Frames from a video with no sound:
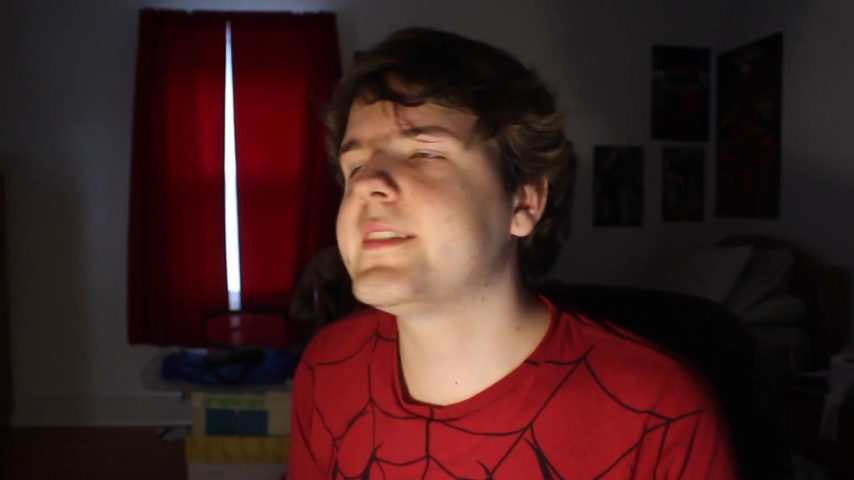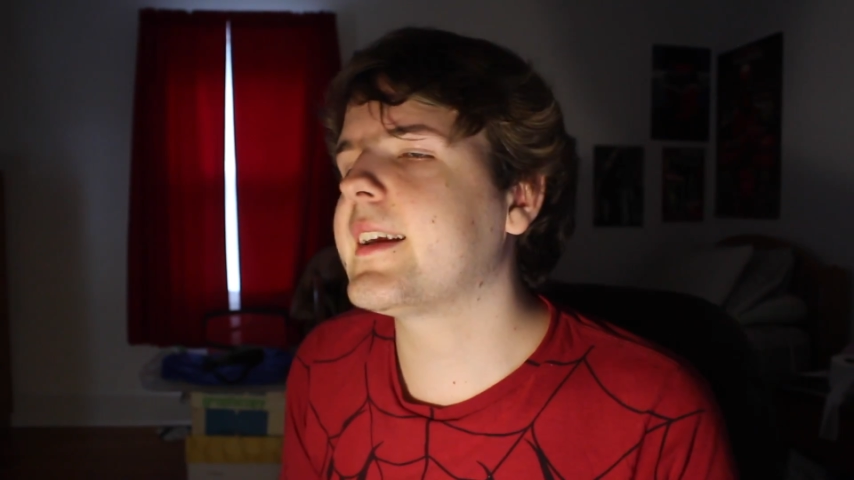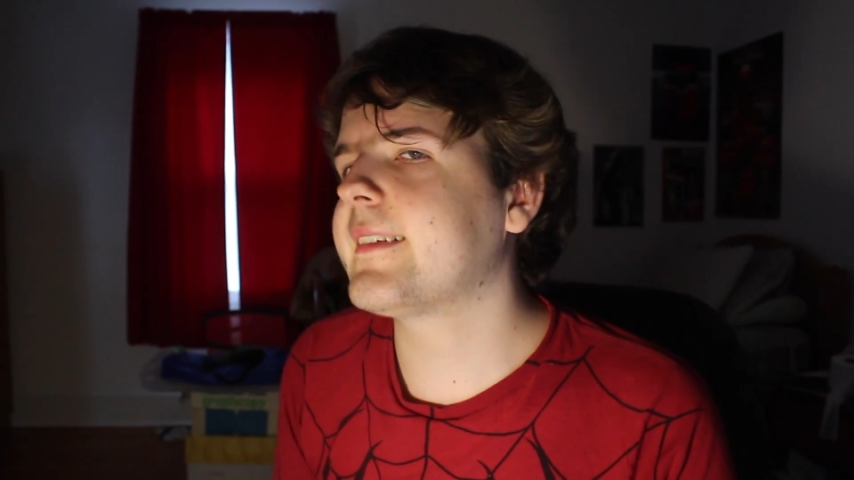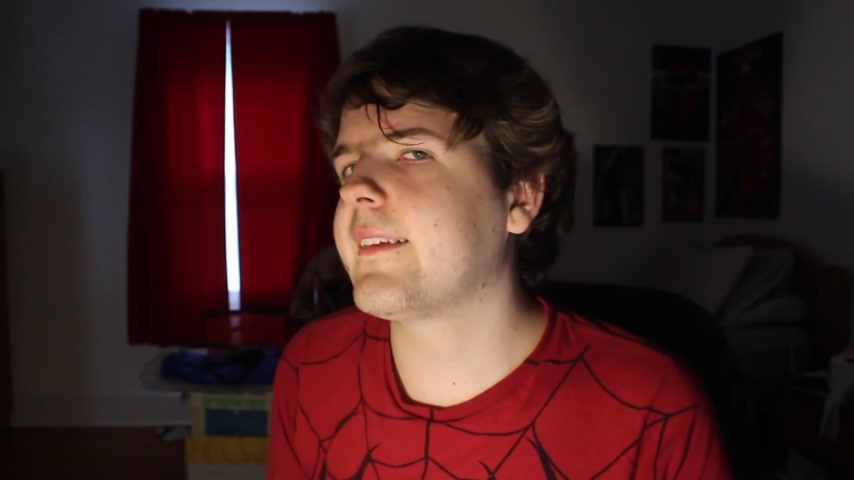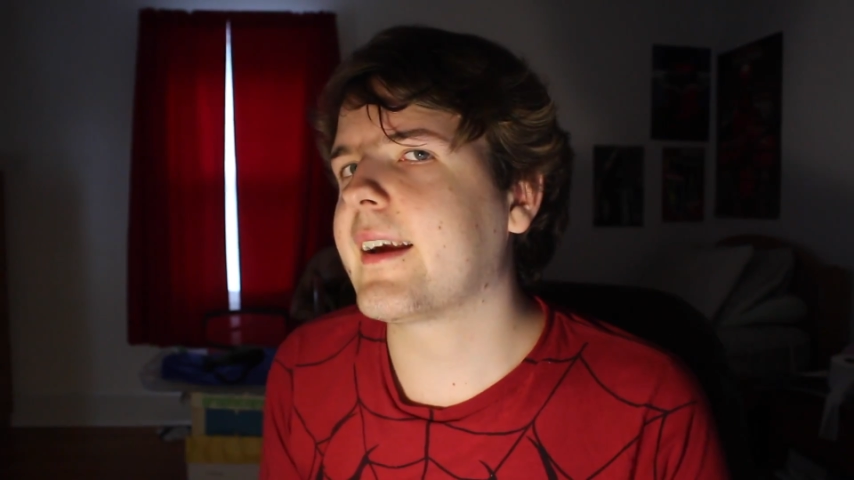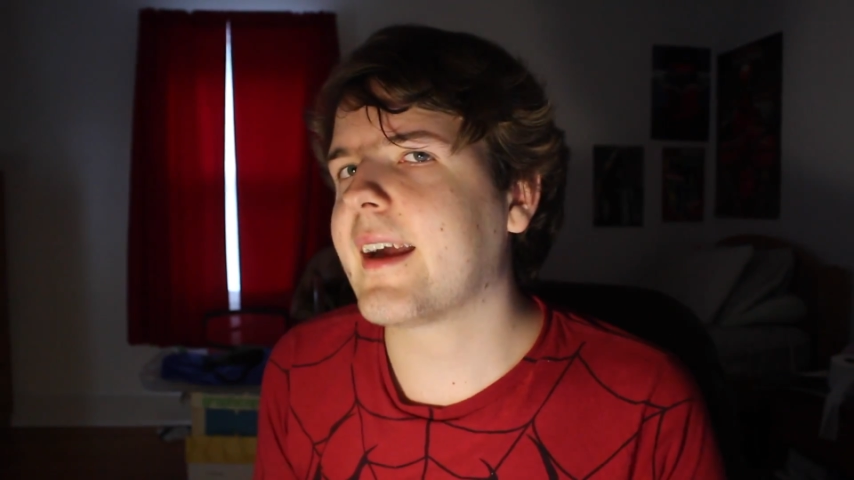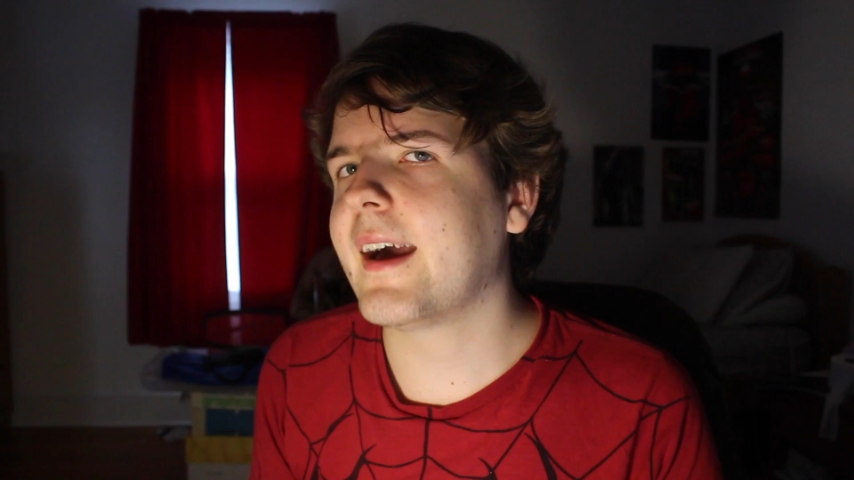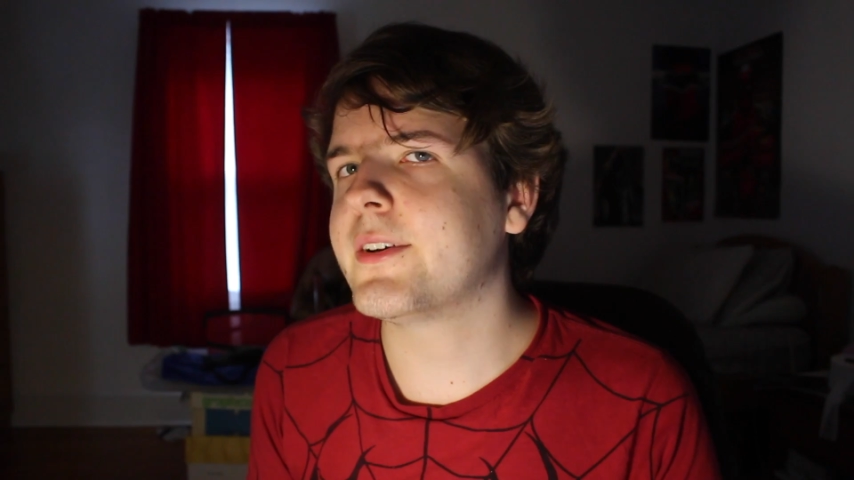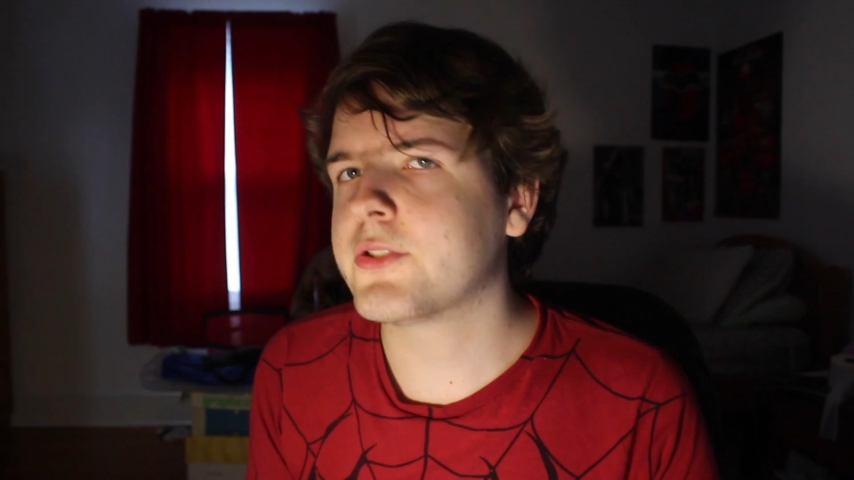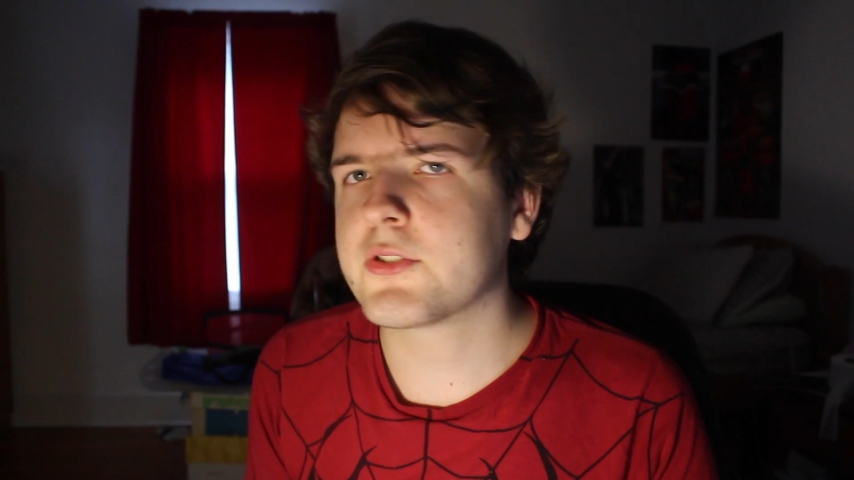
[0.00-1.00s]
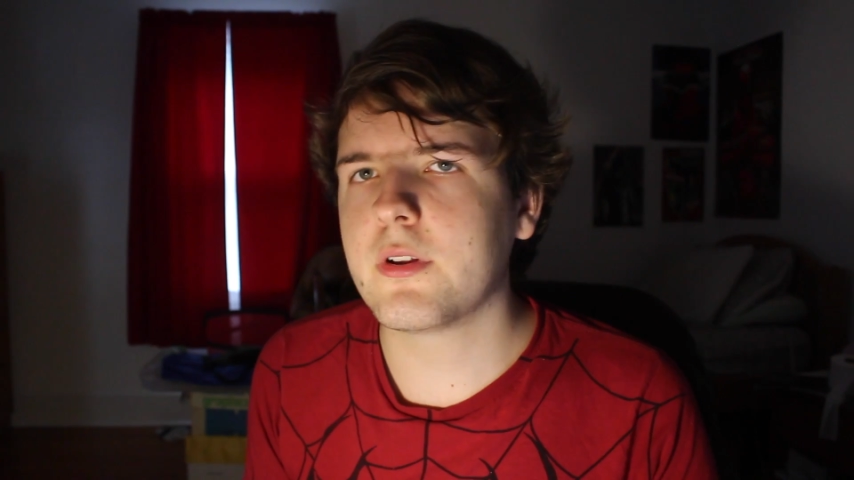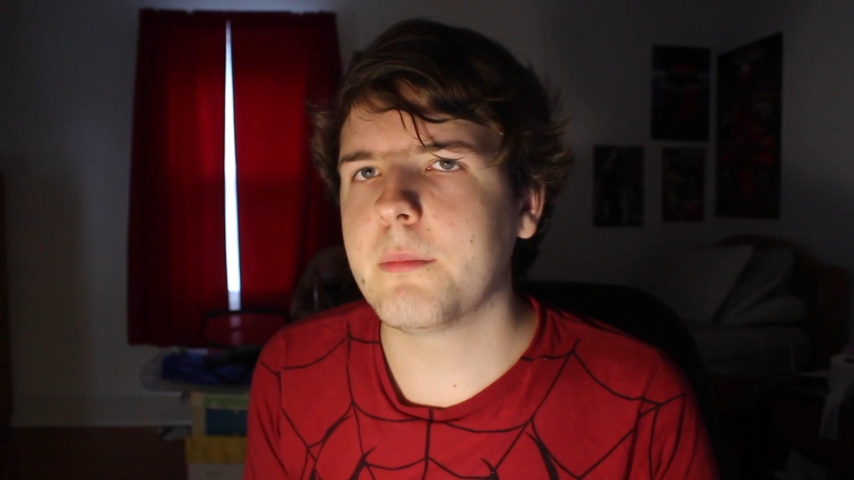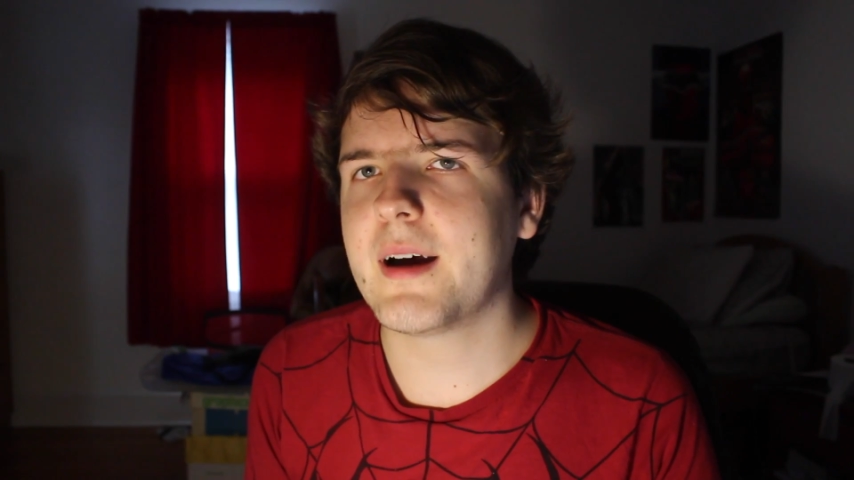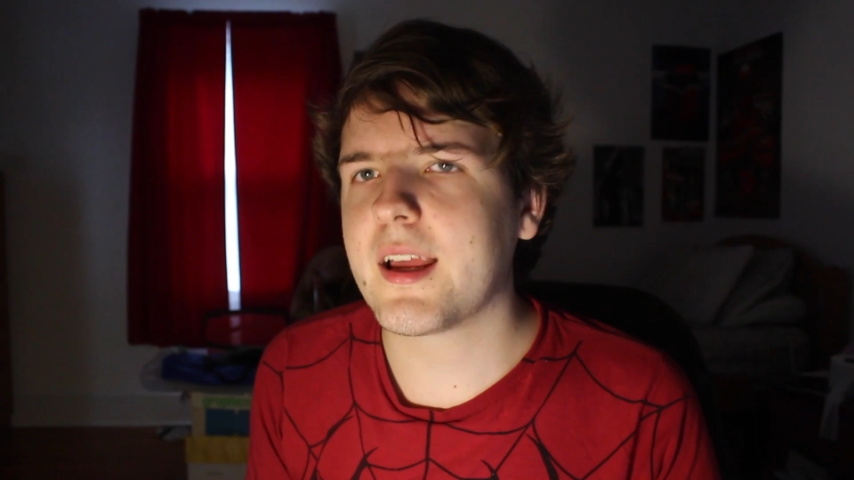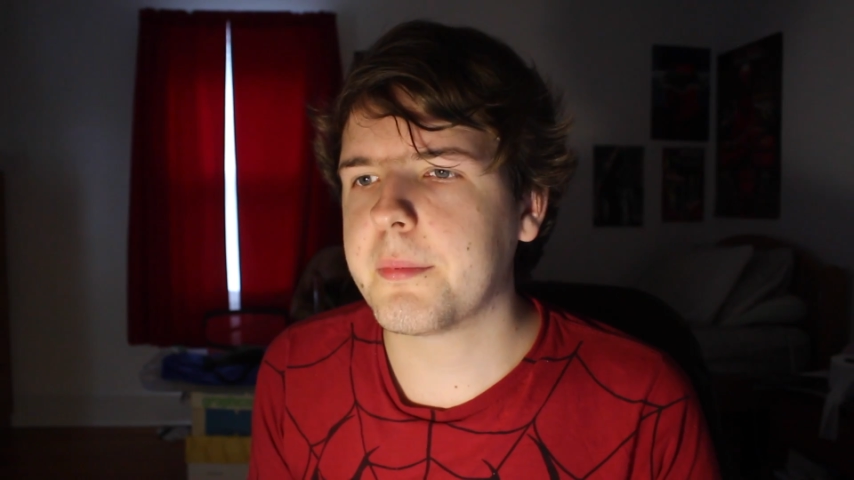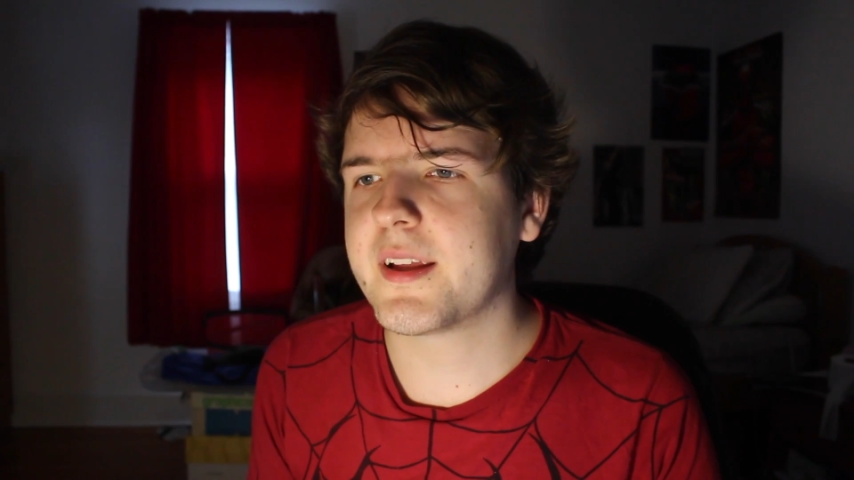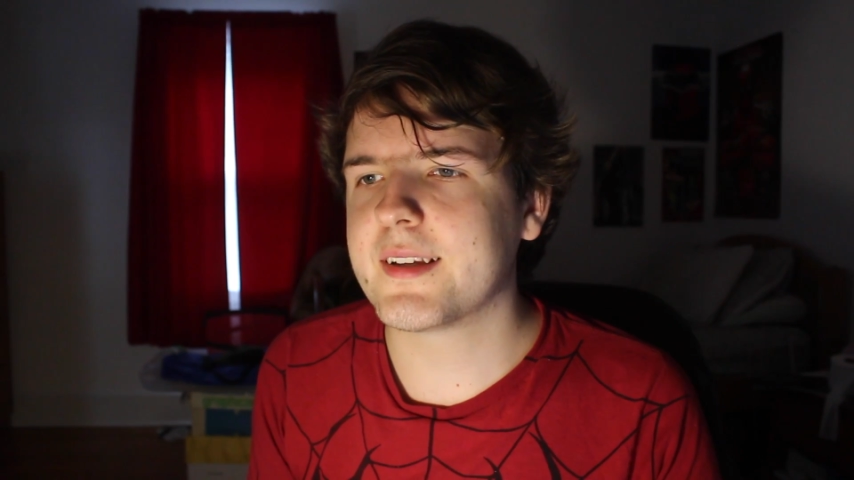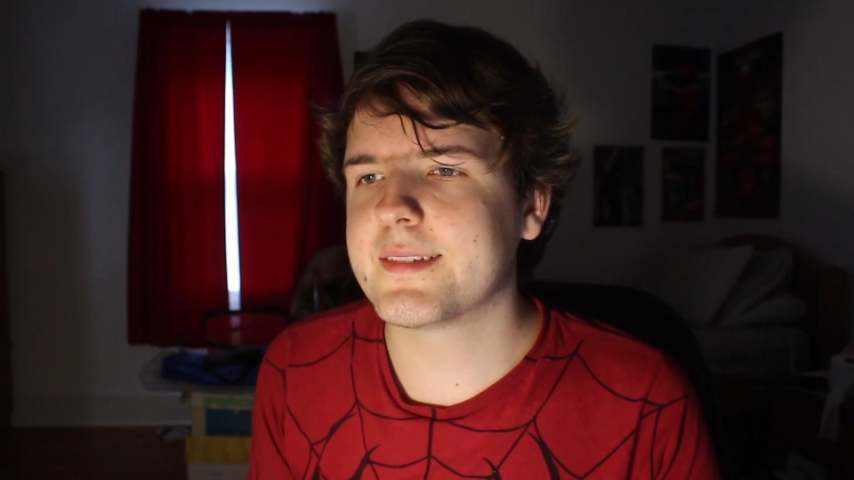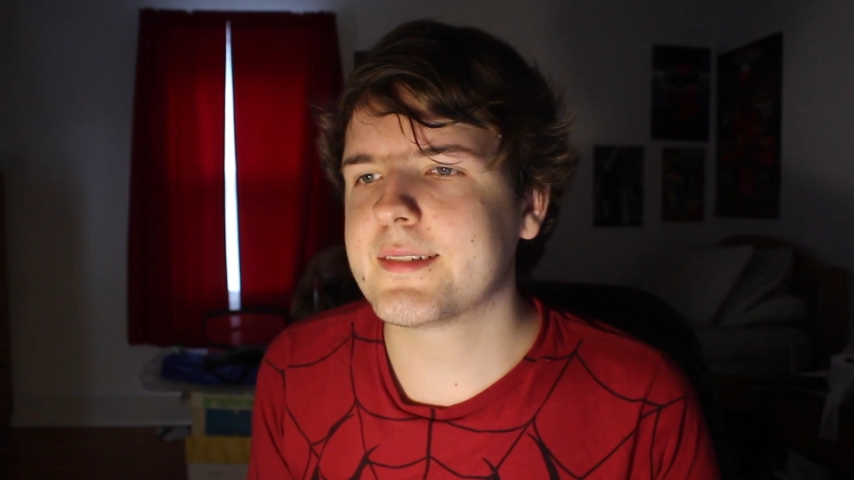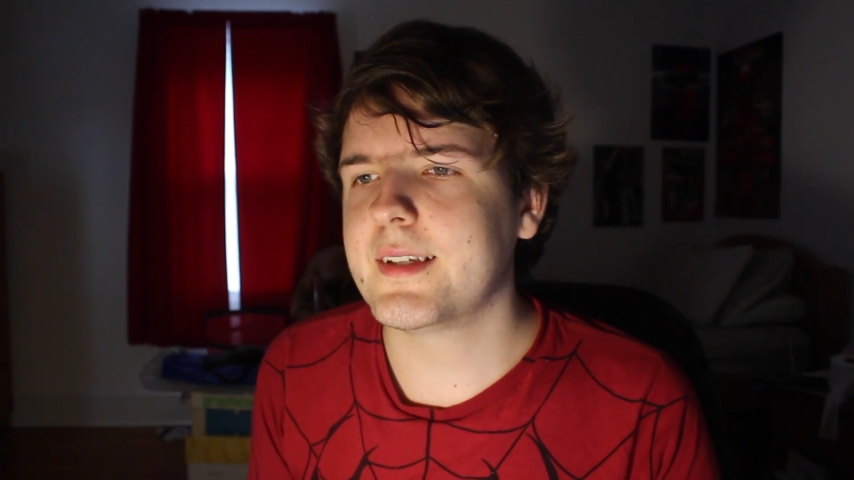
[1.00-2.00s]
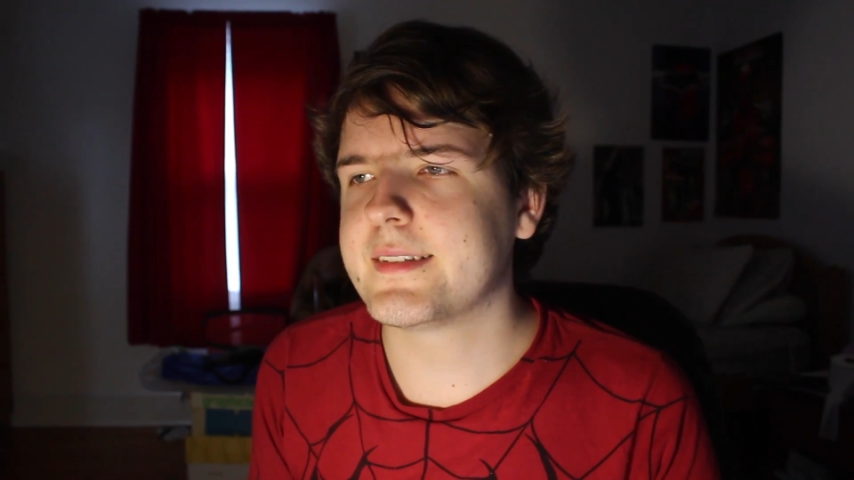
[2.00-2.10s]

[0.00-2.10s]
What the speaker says: to take down that guy who stole a bike because